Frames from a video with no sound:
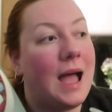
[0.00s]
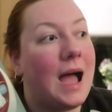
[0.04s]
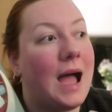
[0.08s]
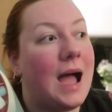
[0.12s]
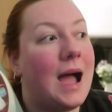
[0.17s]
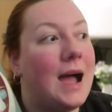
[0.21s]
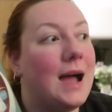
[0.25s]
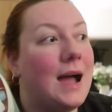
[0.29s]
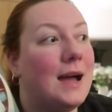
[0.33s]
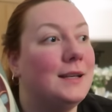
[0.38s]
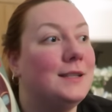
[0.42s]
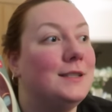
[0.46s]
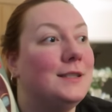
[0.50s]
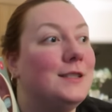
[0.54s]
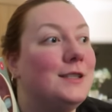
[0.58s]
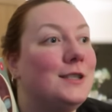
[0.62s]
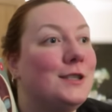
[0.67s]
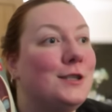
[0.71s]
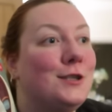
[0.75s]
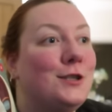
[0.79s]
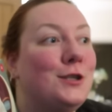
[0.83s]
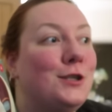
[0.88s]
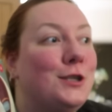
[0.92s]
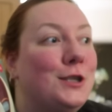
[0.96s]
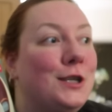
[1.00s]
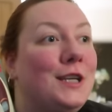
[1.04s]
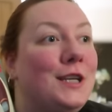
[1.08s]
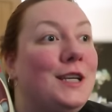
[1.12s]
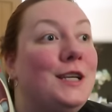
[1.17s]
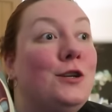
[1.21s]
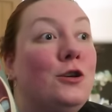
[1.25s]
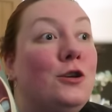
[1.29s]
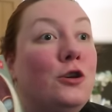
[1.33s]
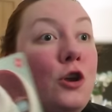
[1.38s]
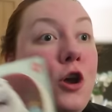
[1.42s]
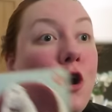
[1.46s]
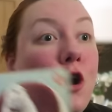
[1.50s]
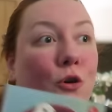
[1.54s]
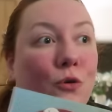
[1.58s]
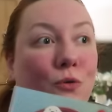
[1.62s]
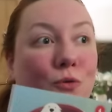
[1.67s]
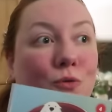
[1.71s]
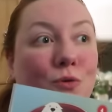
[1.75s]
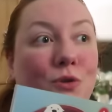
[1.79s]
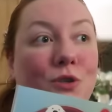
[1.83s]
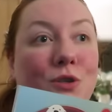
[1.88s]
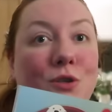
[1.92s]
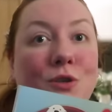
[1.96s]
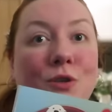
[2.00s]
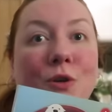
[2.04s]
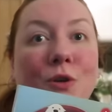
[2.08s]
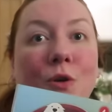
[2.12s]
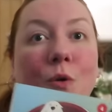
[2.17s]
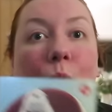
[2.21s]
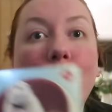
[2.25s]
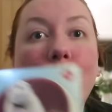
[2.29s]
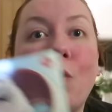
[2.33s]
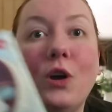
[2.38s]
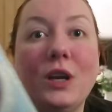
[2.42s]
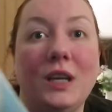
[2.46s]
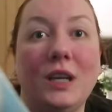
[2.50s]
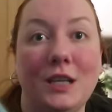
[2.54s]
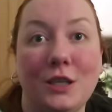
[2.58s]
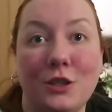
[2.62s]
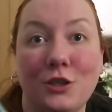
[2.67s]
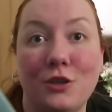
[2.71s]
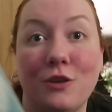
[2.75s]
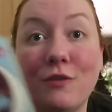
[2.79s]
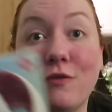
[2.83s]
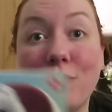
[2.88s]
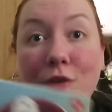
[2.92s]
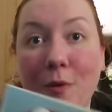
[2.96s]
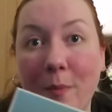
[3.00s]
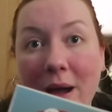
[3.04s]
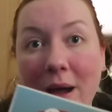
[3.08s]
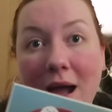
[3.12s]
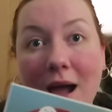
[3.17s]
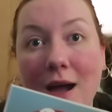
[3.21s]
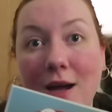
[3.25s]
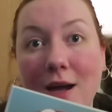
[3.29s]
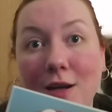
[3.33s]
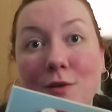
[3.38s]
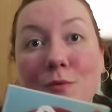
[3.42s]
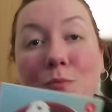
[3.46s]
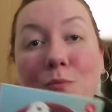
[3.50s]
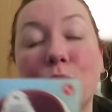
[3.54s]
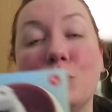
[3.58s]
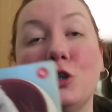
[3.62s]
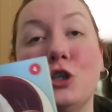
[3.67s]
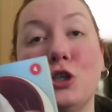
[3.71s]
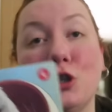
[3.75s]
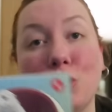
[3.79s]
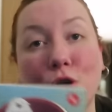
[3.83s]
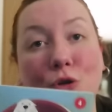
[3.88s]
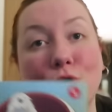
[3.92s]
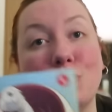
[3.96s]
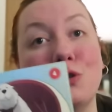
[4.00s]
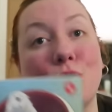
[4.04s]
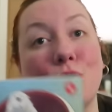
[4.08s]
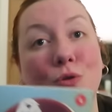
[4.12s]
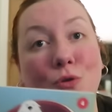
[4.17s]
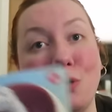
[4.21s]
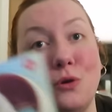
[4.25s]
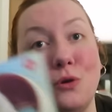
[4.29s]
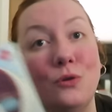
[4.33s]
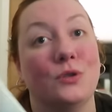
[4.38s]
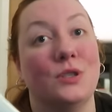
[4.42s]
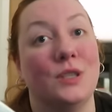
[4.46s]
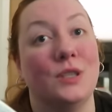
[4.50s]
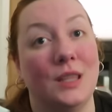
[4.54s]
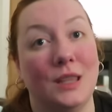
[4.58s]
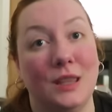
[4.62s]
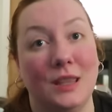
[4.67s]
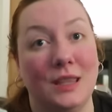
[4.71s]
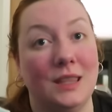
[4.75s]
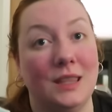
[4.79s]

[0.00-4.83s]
and she knows what each of them are, but she also knows